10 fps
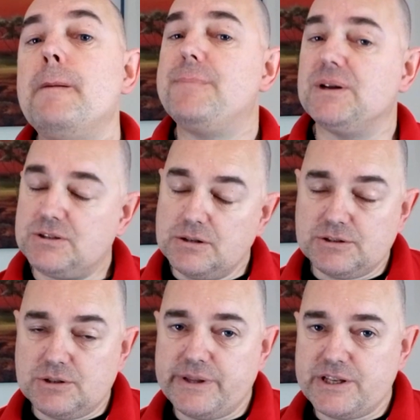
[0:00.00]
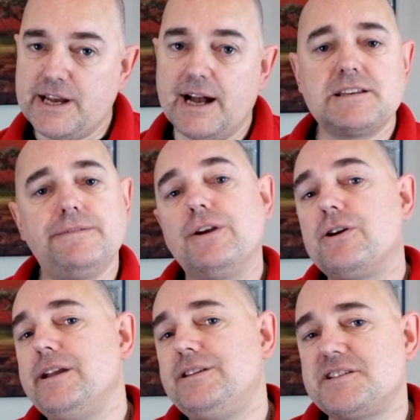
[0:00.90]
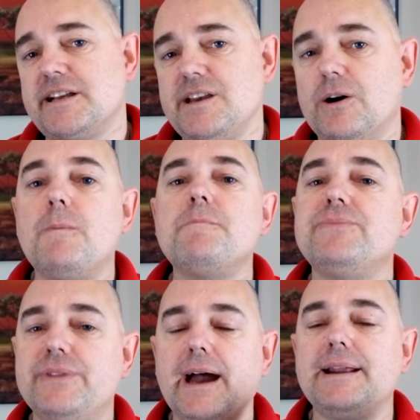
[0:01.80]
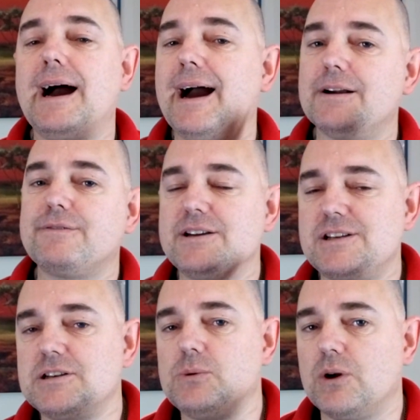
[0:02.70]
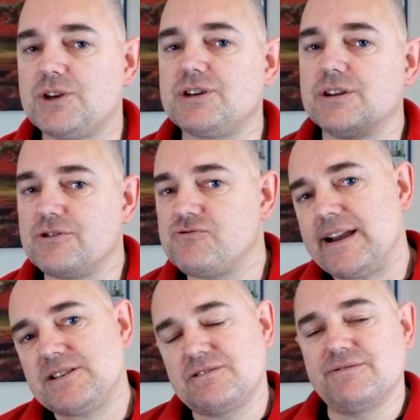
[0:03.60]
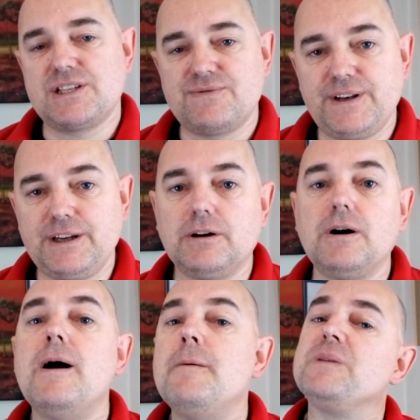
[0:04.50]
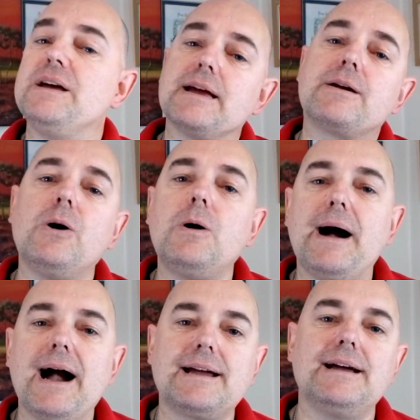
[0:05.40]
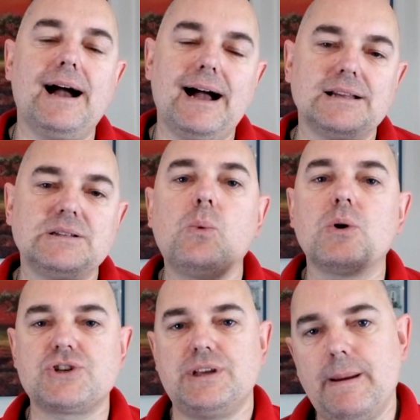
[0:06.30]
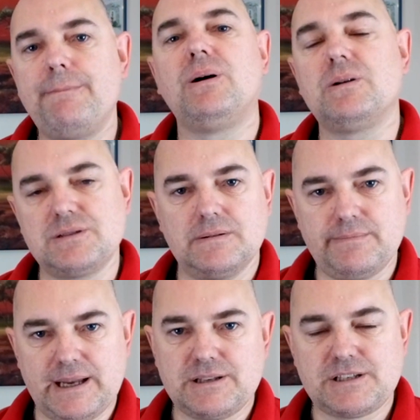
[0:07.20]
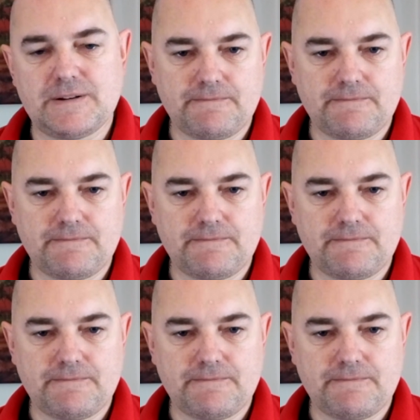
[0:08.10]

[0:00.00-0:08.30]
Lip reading: But don't do this yet. If you're going to set it up, then I advise you to watch the rest of this video and then go back and watch the important bits.